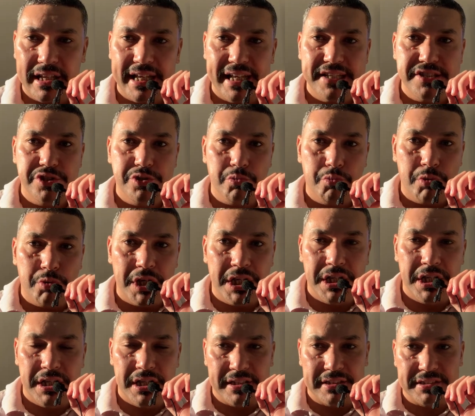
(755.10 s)
is
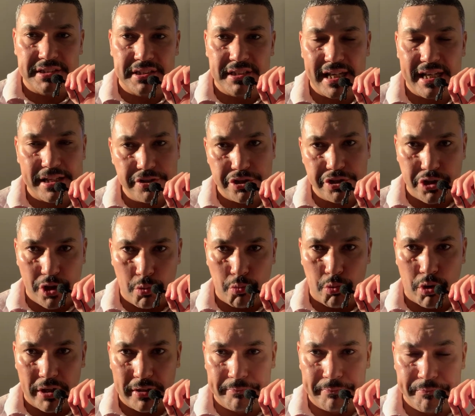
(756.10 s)
worked, and so
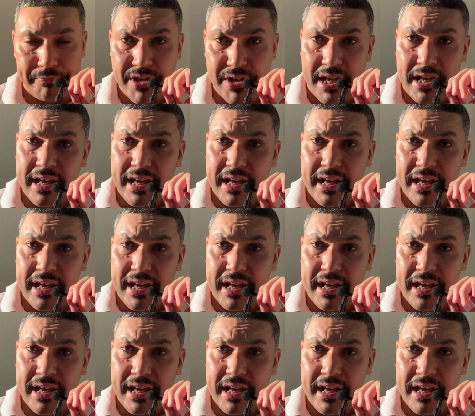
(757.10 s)
on.